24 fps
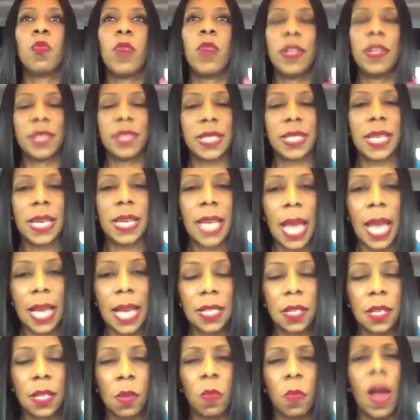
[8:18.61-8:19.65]
We've seen
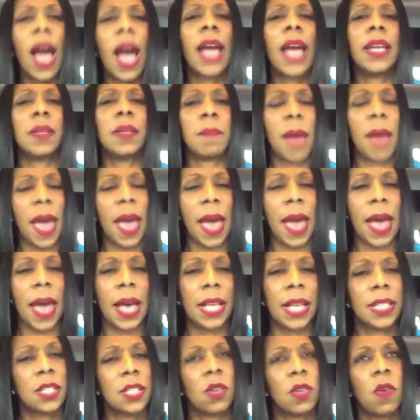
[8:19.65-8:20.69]
Angela Rye in the
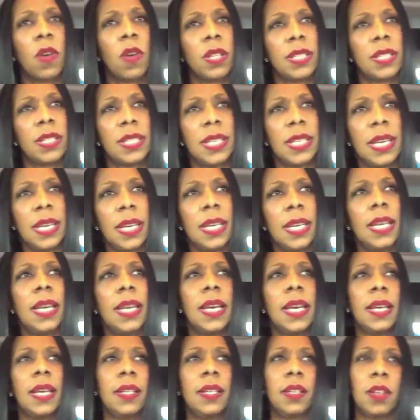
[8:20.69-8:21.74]
past on
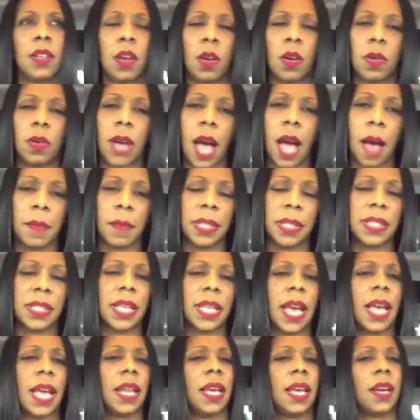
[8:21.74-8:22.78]
CNN, you know,
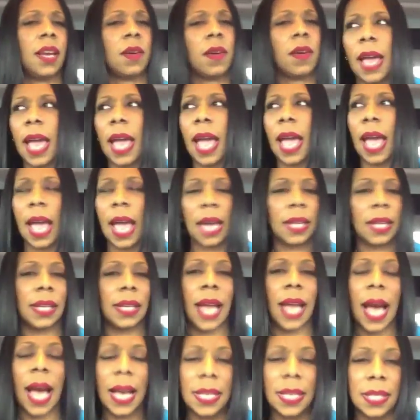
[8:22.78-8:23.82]
commentating or
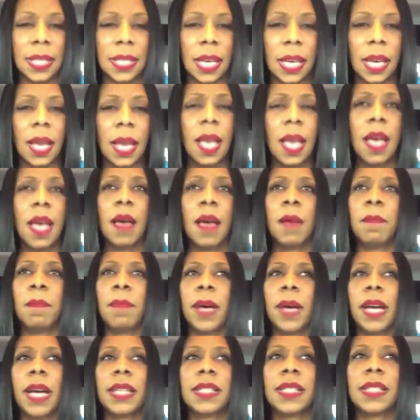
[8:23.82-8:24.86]
analyzing,
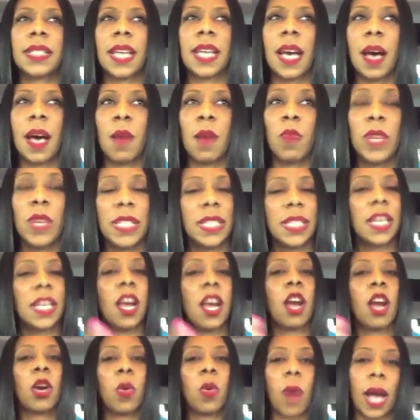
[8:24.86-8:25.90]
but we see
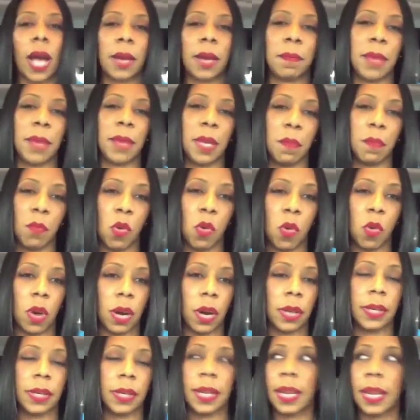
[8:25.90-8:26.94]
her quite a bit
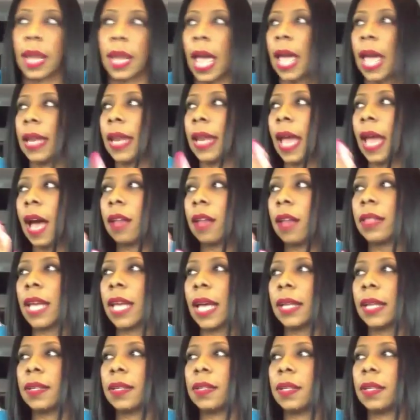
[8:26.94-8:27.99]
more. And now
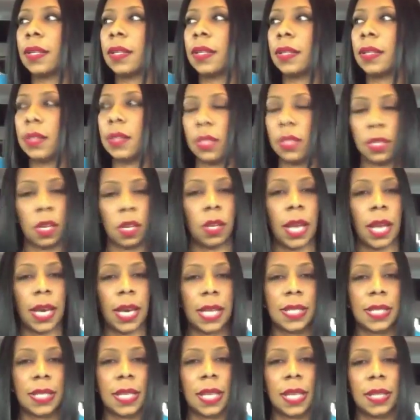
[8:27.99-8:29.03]
that, you know, like I
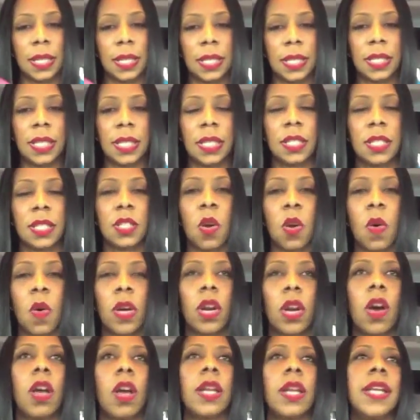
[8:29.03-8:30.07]
said, this shit is going
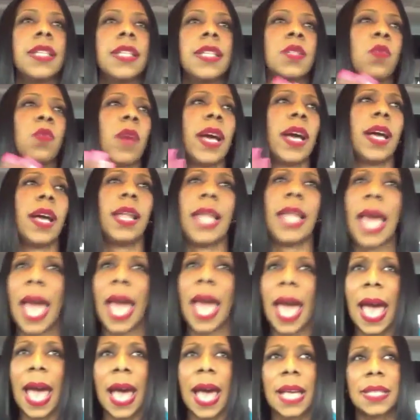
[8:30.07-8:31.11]
on as well
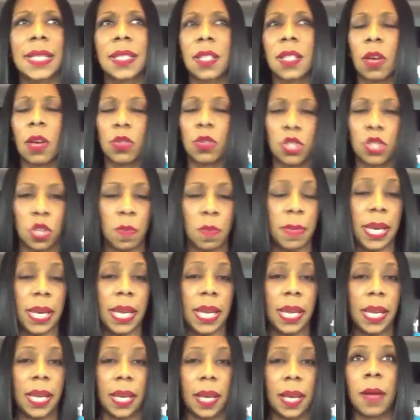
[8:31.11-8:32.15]
as social
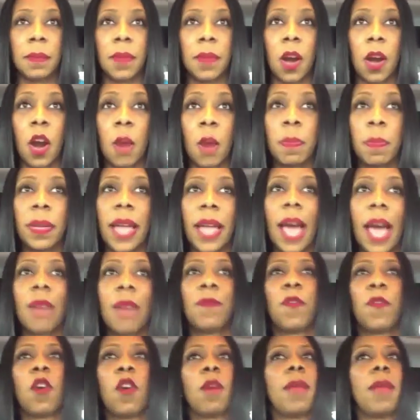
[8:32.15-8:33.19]
media, her
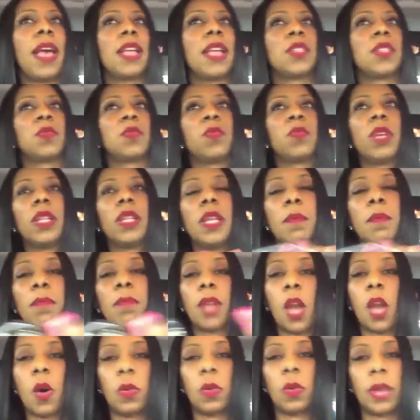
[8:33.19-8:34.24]
platform has really
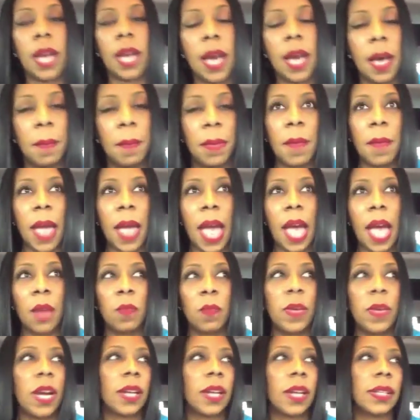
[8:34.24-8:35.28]
blown up, and
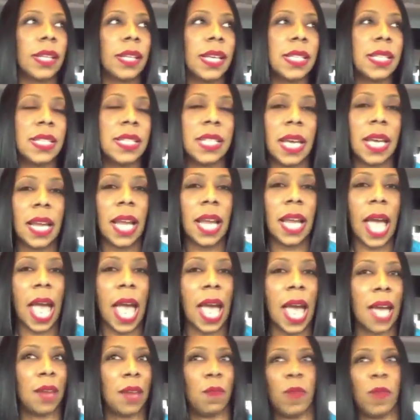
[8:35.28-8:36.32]
we are listening,
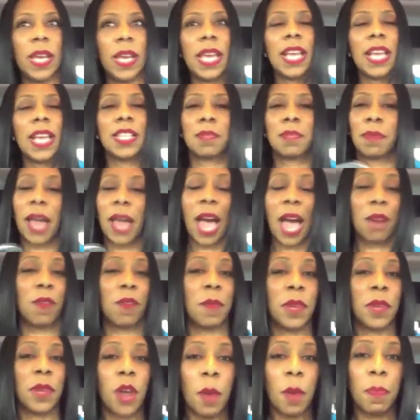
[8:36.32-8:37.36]
and we as black
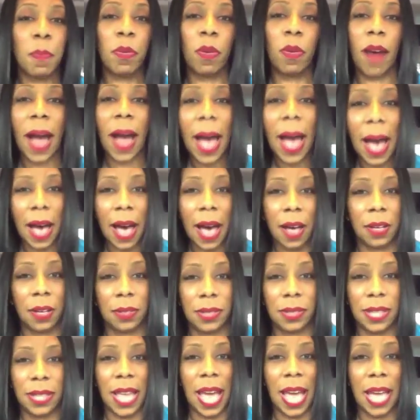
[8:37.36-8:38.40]
women are
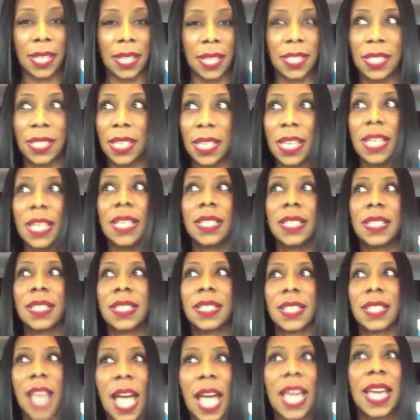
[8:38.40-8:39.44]
proud that she is
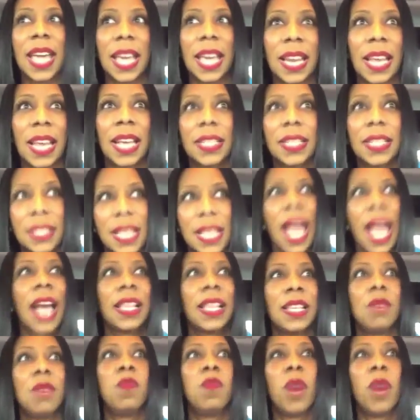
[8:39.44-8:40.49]
saying
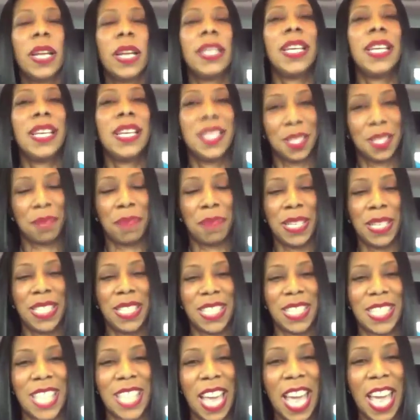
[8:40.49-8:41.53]
exactly what needs to be
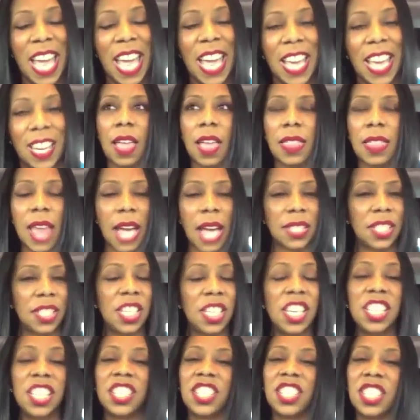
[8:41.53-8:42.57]
said, that
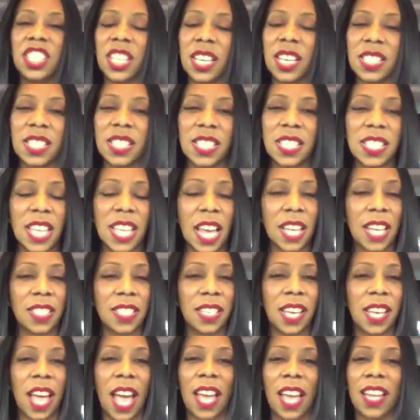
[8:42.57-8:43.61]
she is just as
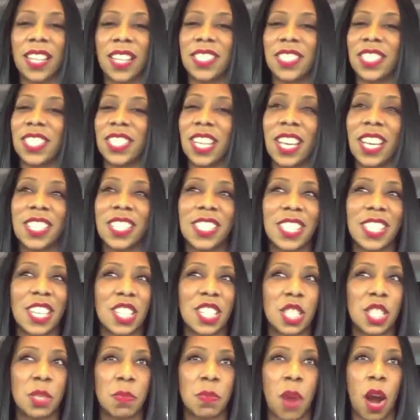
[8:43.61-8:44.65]
educated, just
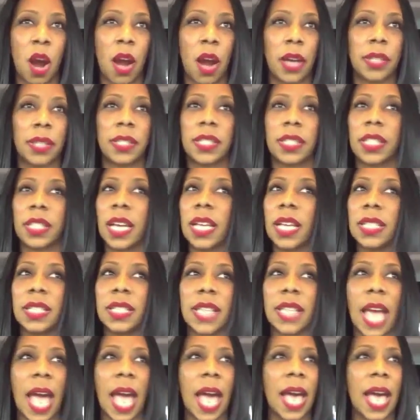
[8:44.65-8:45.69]
as smart,
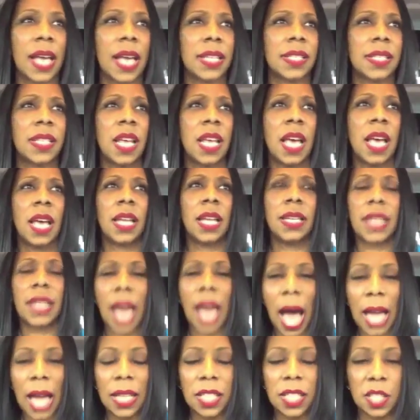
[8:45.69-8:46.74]
just as
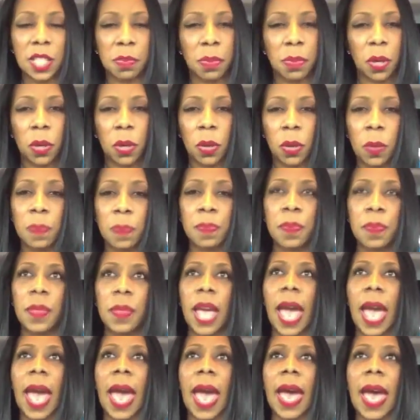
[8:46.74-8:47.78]
knowledgeable
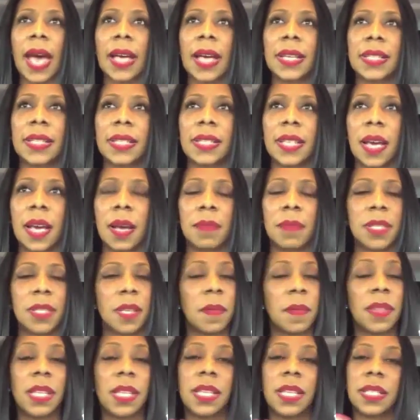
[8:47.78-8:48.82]
as
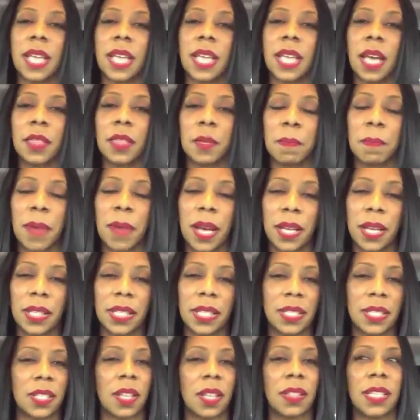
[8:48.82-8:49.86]
some of these other
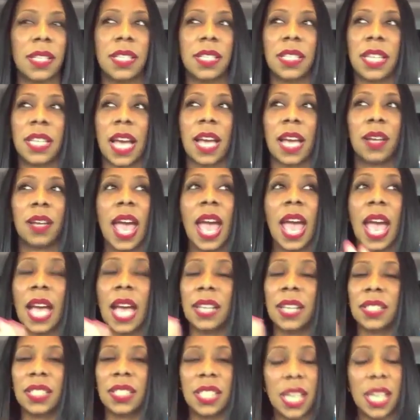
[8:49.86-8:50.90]
pundits on these channels,
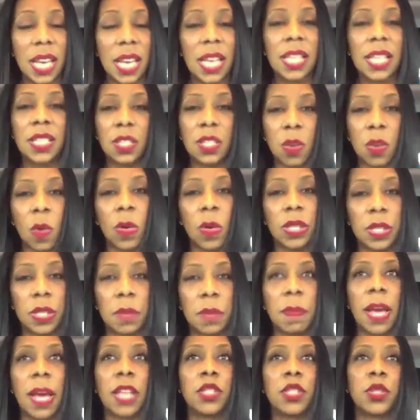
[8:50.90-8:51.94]
and she is going to
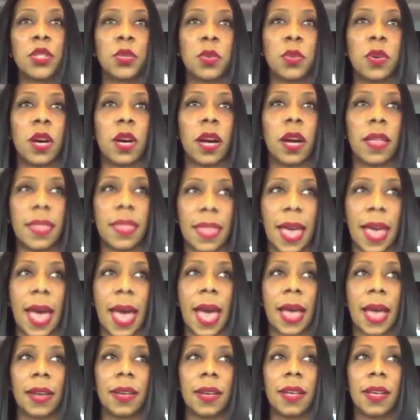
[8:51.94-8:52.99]
make sure
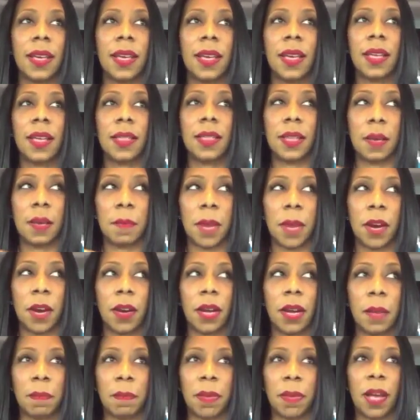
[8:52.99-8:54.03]
that the
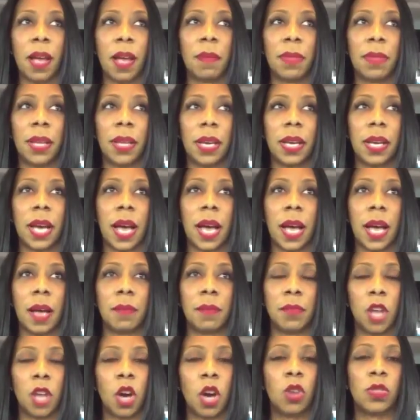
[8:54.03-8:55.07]
American public
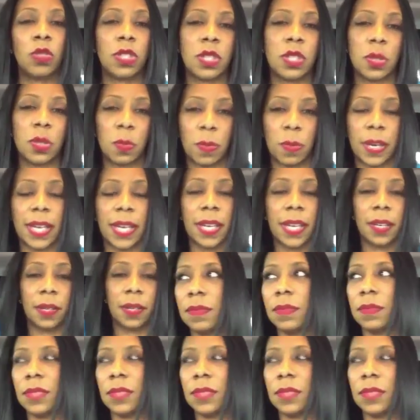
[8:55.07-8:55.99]
knows the real.